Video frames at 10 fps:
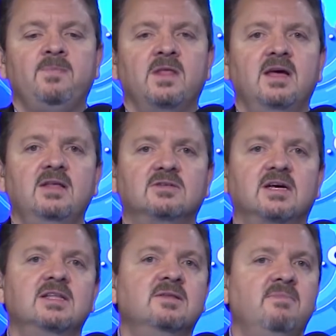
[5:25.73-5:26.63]
and he was
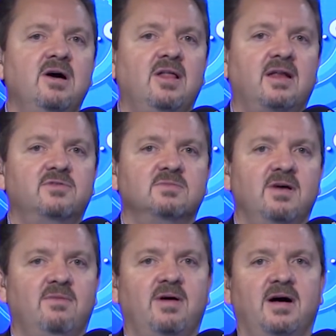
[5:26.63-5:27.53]
getting the mail out of his
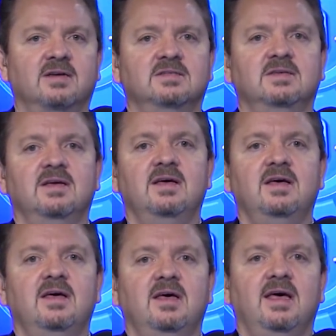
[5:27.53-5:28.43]
mailbox,
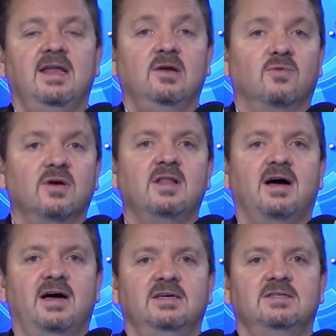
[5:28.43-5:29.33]
and he
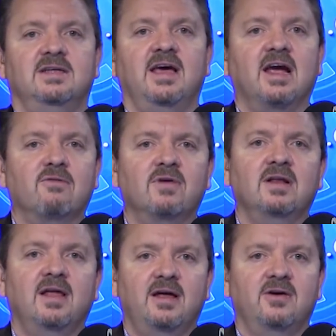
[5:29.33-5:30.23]
realized every
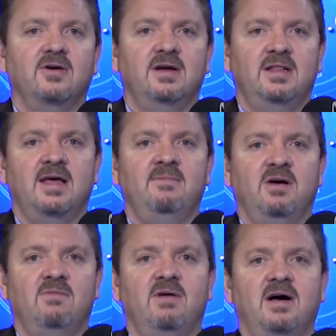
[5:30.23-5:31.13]
letter in that
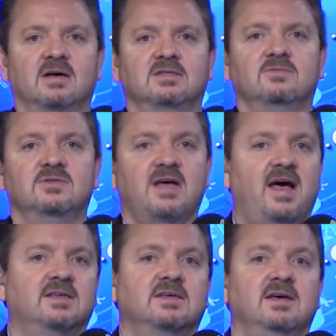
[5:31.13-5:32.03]
mailbox was
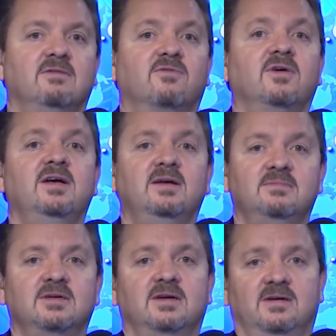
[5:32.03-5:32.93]
asking for him
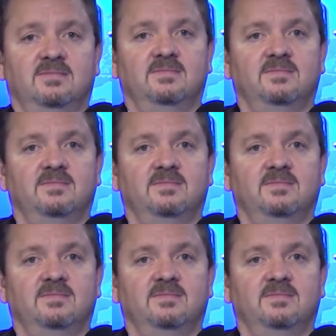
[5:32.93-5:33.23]
to come,